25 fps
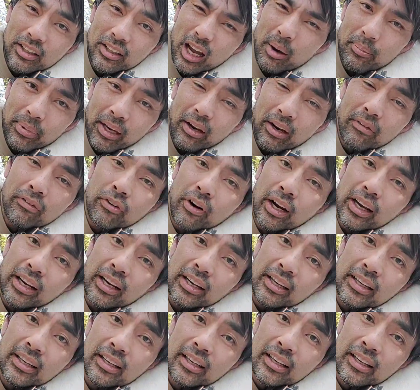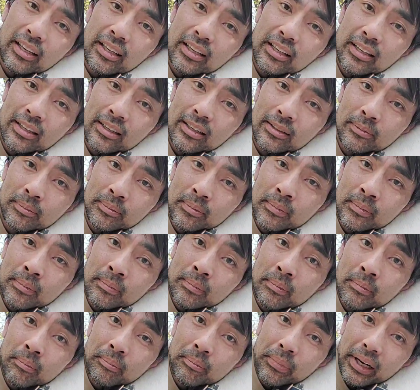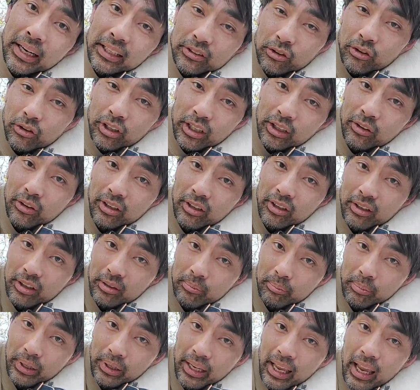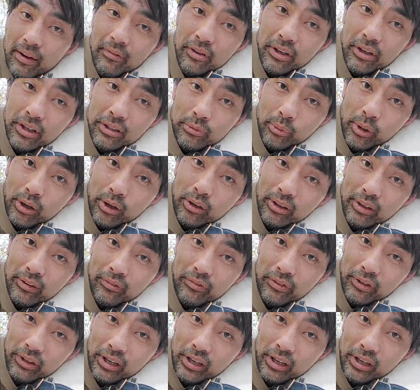not be afraid. But his only behavior is, well, if